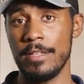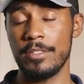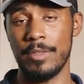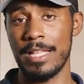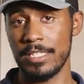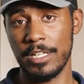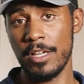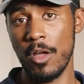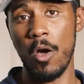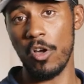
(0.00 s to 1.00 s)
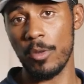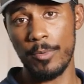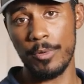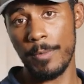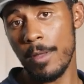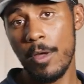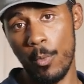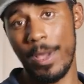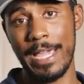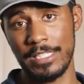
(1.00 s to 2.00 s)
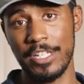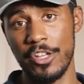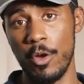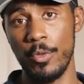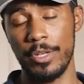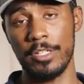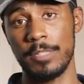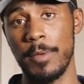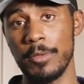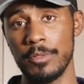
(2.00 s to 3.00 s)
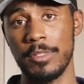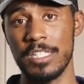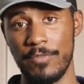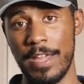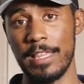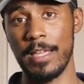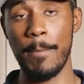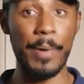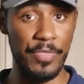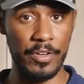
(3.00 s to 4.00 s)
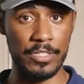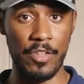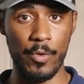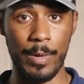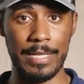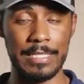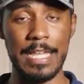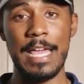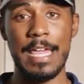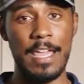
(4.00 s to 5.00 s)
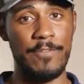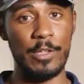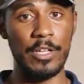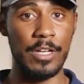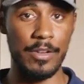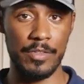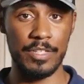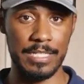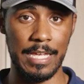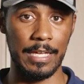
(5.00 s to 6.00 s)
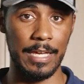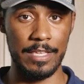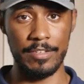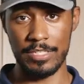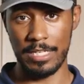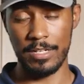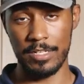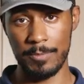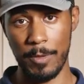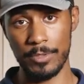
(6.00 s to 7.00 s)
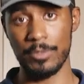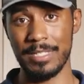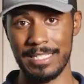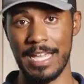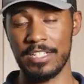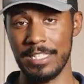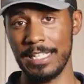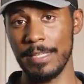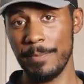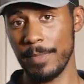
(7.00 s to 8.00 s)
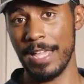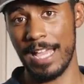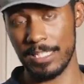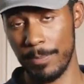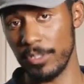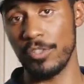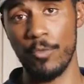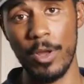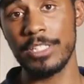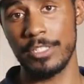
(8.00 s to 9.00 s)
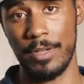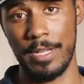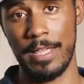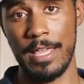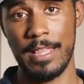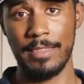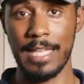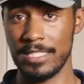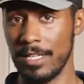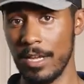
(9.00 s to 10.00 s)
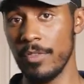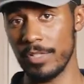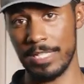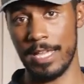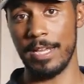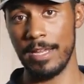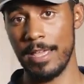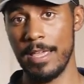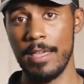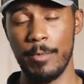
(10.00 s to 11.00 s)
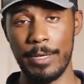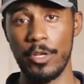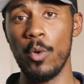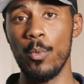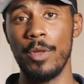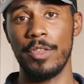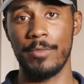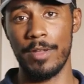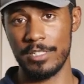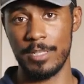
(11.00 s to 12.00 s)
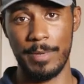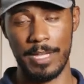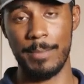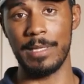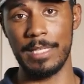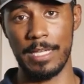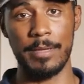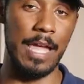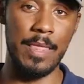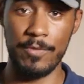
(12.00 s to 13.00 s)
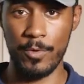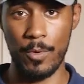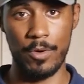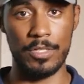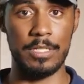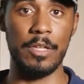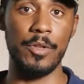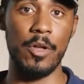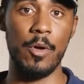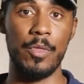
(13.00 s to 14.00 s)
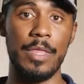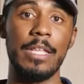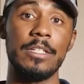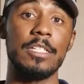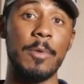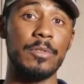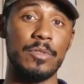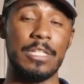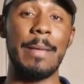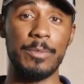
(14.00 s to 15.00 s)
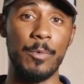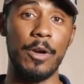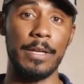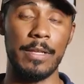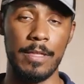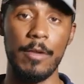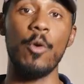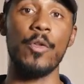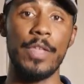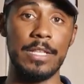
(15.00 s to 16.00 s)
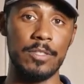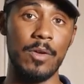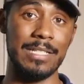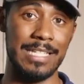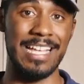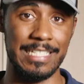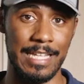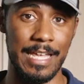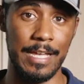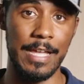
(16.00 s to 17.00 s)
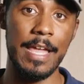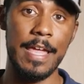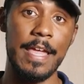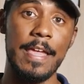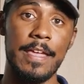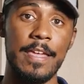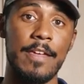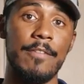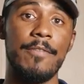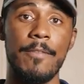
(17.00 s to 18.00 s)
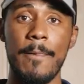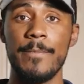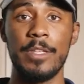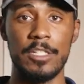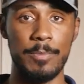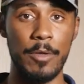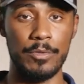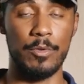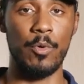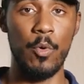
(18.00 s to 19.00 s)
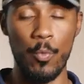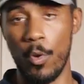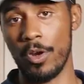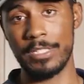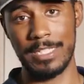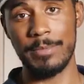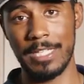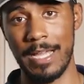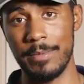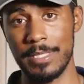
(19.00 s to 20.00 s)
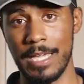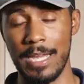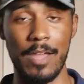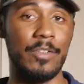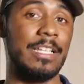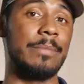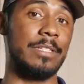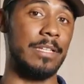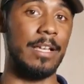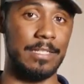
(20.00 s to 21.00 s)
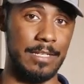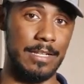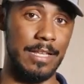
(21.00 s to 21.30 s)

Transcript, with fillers: So that's a good audible way to know that a disposal is failing, but there's other ways. If you look under the sink and you see that the disposal is actually has a bunch of rust on it, that's another sign. We don't want the rust to become a leak. And then of course, you'll know that disposal stops work or that it's on its last leg if the disposal works sometimes and other times it doesn't.